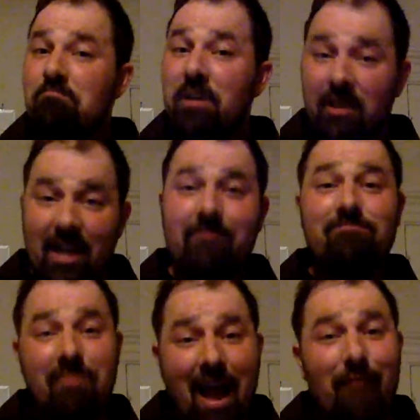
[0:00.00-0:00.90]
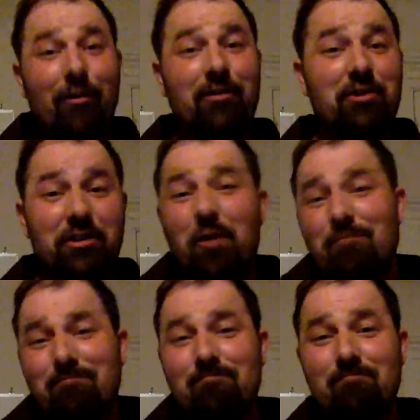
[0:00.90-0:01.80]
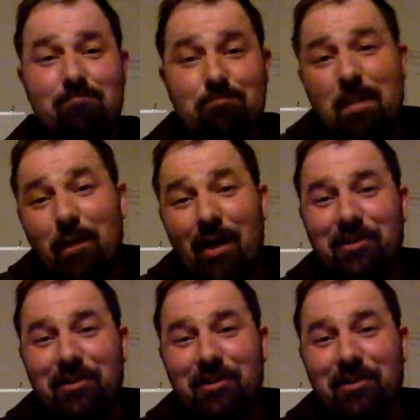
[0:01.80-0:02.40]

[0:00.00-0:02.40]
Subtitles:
but like average, you know, B+.